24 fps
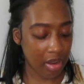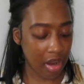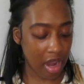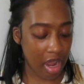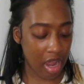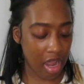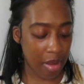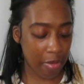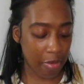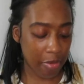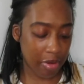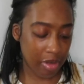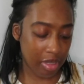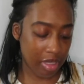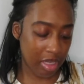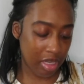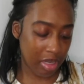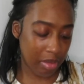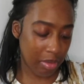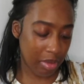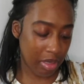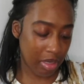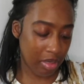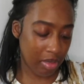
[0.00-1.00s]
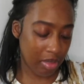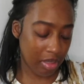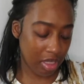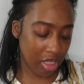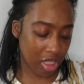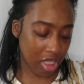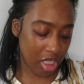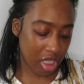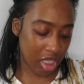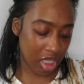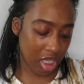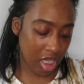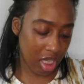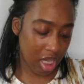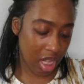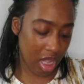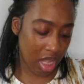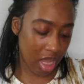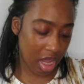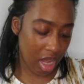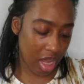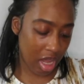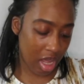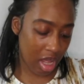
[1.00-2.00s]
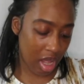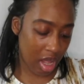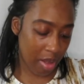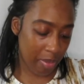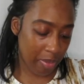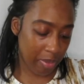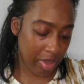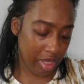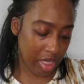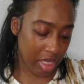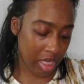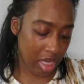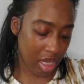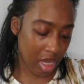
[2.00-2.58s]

I'm going to be using SheGlam's